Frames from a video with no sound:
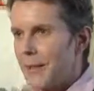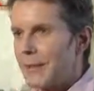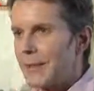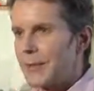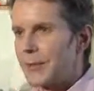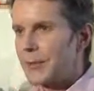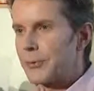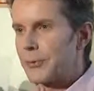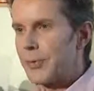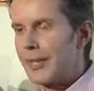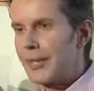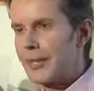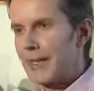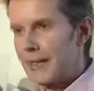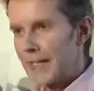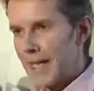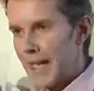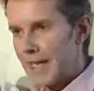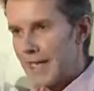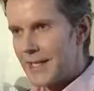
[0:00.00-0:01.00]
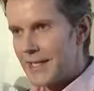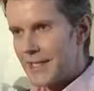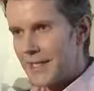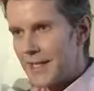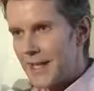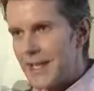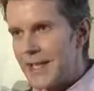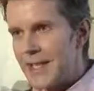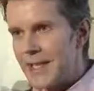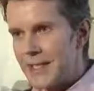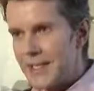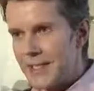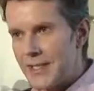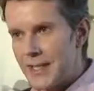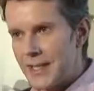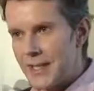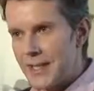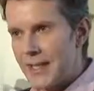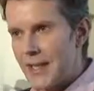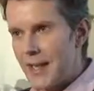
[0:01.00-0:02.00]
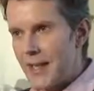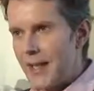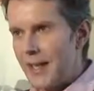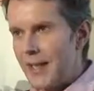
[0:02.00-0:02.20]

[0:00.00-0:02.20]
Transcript: which really takes the heat, the